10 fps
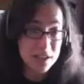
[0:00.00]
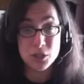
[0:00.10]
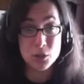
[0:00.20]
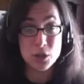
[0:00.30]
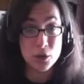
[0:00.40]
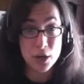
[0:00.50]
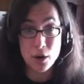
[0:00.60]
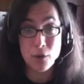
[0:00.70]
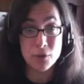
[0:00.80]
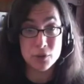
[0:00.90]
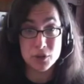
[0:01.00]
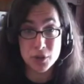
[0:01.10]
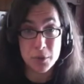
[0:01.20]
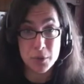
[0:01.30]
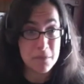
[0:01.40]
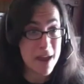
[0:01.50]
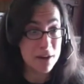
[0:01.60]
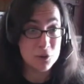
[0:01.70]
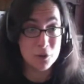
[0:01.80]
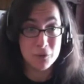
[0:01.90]
to turn it over to community
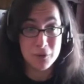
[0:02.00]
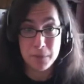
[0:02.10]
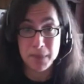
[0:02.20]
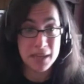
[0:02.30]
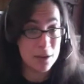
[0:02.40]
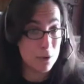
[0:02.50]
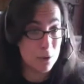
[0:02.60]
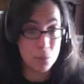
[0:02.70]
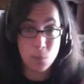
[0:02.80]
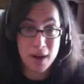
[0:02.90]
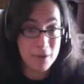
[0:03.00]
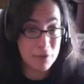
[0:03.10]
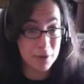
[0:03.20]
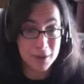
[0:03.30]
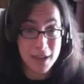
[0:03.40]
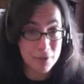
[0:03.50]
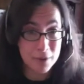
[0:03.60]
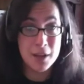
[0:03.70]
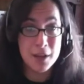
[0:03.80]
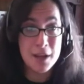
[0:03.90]
manager or VP or whatever
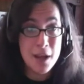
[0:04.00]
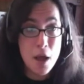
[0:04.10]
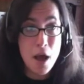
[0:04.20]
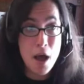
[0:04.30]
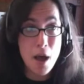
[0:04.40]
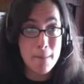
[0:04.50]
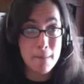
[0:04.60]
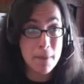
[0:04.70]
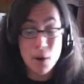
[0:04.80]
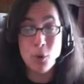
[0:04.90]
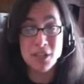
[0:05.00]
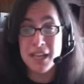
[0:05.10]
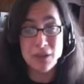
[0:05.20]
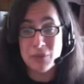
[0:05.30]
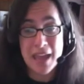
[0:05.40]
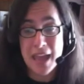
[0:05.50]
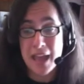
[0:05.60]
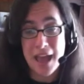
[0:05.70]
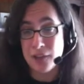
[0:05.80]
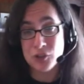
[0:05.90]
level, but only if they
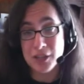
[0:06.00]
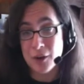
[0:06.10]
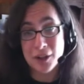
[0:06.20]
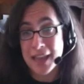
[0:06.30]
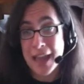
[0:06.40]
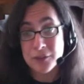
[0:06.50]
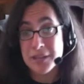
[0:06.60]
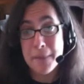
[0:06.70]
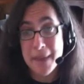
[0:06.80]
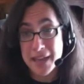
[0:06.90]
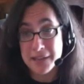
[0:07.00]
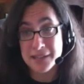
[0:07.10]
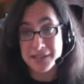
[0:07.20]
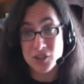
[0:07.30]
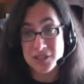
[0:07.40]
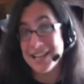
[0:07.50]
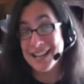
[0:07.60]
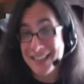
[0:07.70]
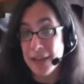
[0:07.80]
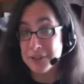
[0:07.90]
actually are allowed to make decisions and
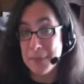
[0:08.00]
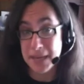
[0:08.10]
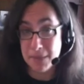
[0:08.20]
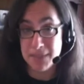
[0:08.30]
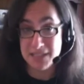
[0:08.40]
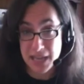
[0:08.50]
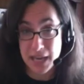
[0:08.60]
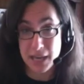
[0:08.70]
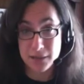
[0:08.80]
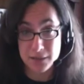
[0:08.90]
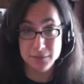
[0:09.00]
allowed to make mistakes.